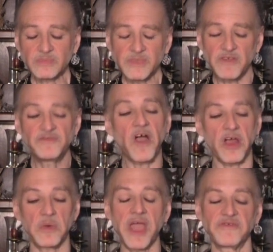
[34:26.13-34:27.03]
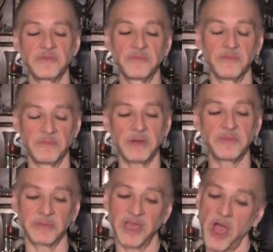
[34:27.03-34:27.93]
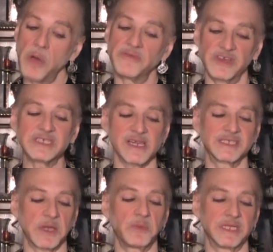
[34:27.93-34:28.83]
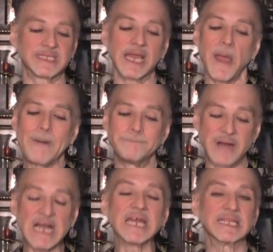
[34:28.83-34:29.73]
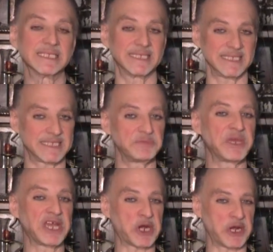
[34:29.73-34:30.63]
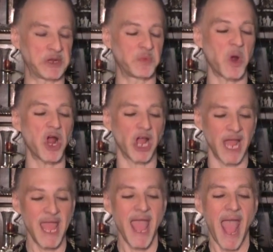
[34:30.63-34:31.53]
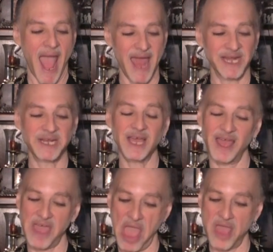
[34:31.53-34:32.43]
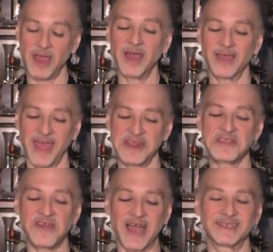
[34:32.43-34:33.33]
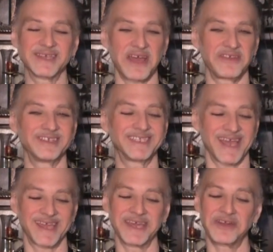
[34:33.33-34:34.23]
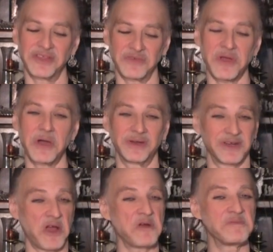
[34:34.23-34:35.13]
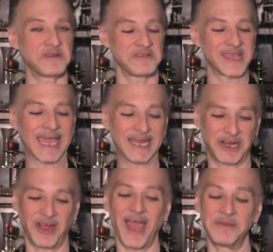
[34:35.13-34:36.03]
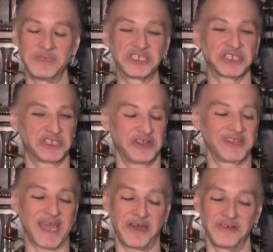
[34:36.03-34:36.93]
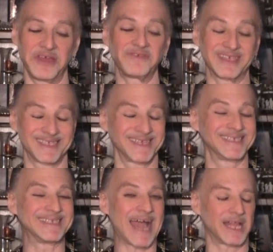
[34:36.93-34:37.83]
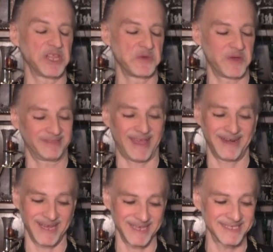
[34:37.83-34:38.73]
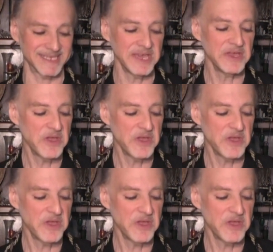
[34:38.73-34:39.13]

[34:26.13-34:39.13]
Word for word: far away from but bring me home it feels like someone's bucking the system here in work and uh, getting their act together and taking it on the road and hermit on the inner and magician on the outer that feels exactly what that is